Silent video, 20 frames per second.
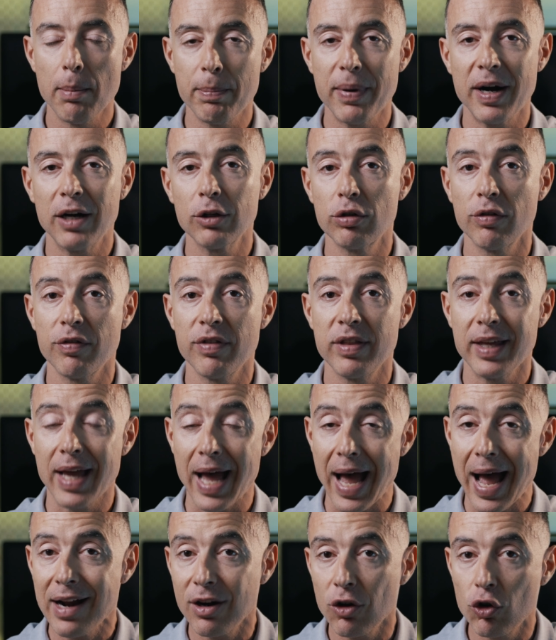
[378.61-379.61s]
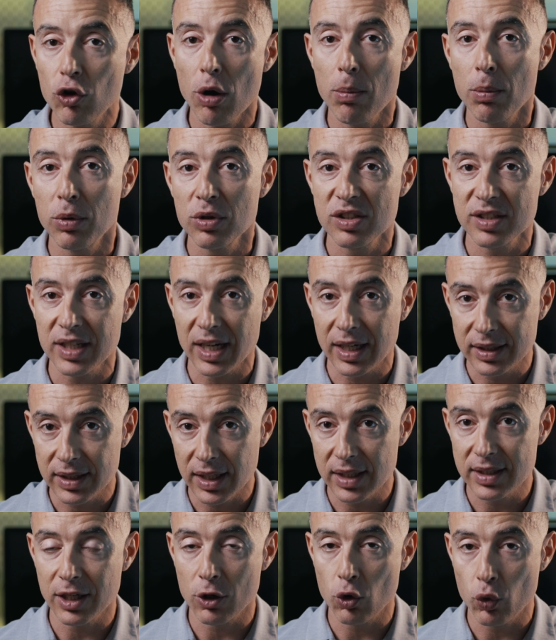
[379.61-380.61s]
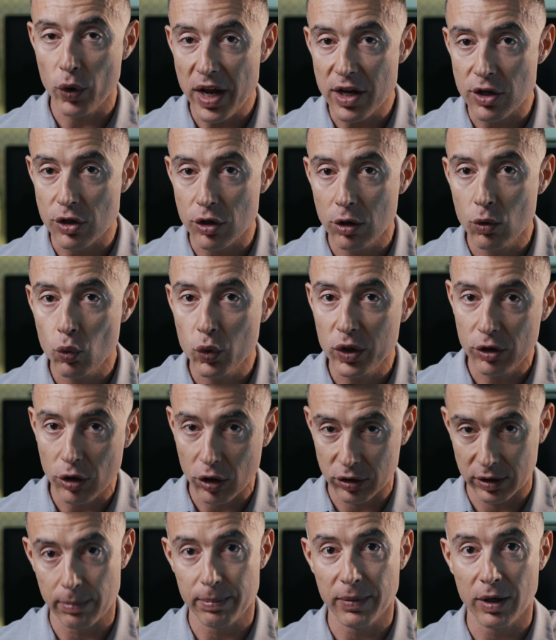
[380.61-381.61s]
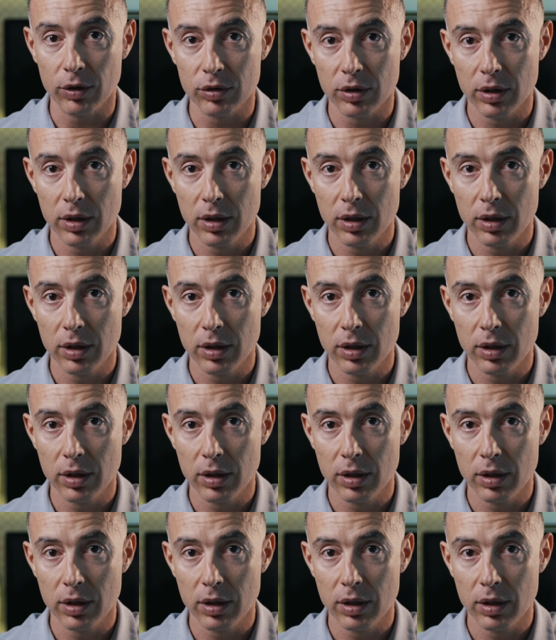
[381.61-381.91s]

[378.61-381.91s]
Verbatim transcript: part of the uncommon success equation we talked about.